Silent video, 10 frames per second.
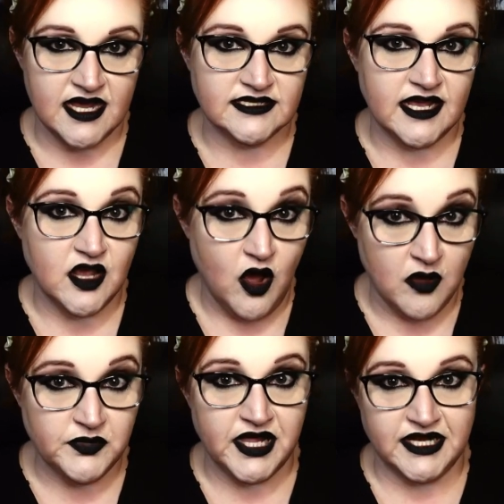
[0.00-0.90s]
is a
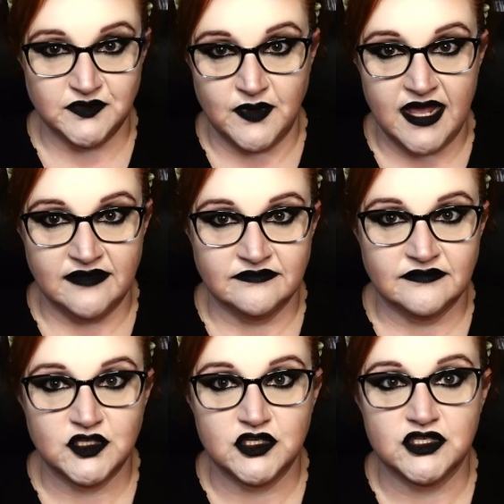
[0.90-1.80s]
complex way
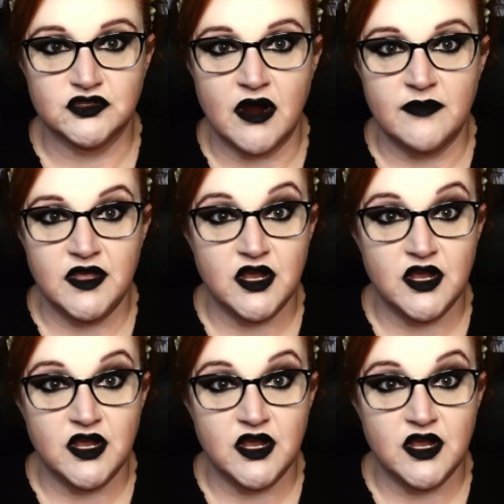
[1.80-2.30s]
to describe